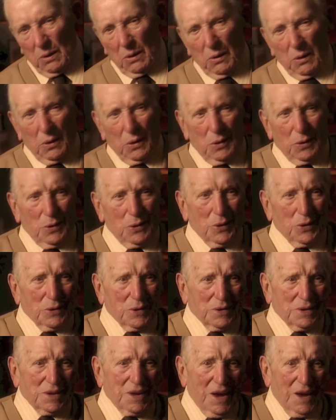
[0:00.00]
Oh,
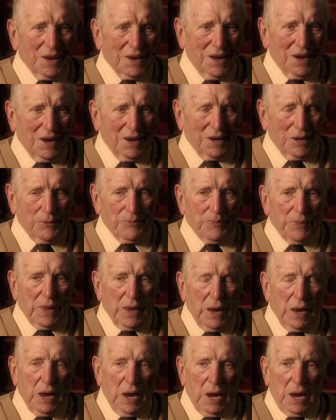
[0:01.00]
can I?
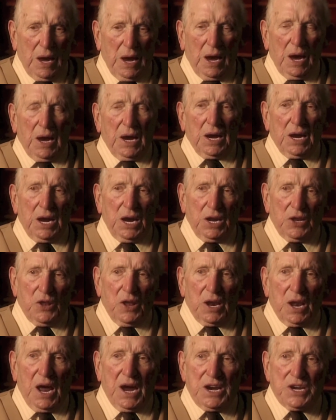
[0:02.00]
In the
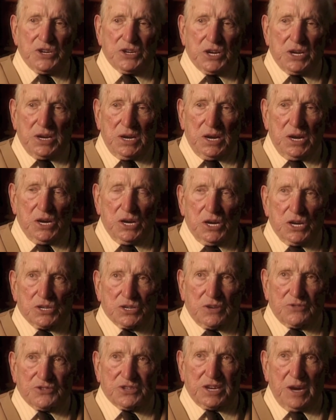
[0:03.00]
later years
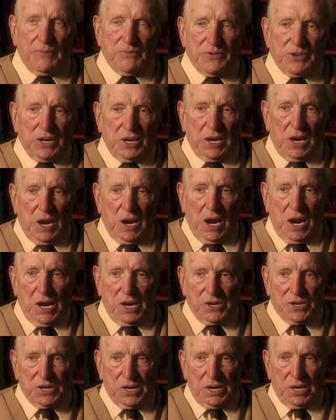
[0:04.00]
of 17 and
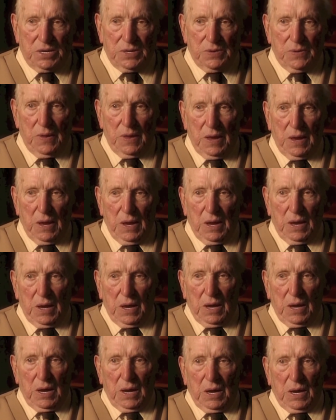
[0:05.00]
18,
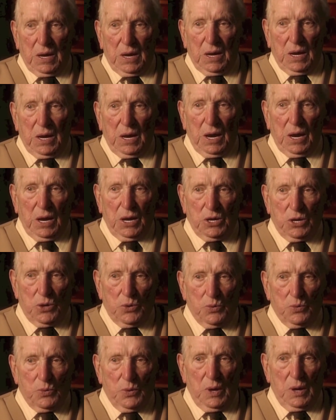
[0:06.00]

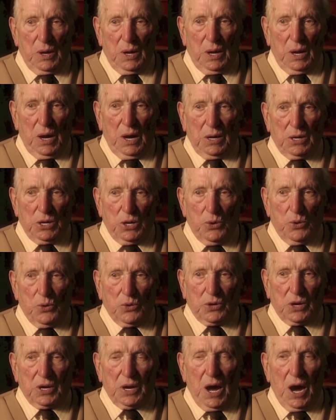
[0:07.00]
you
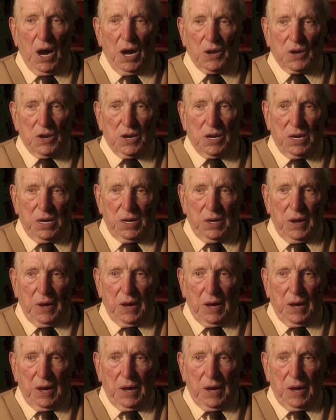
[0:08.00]
could hardly,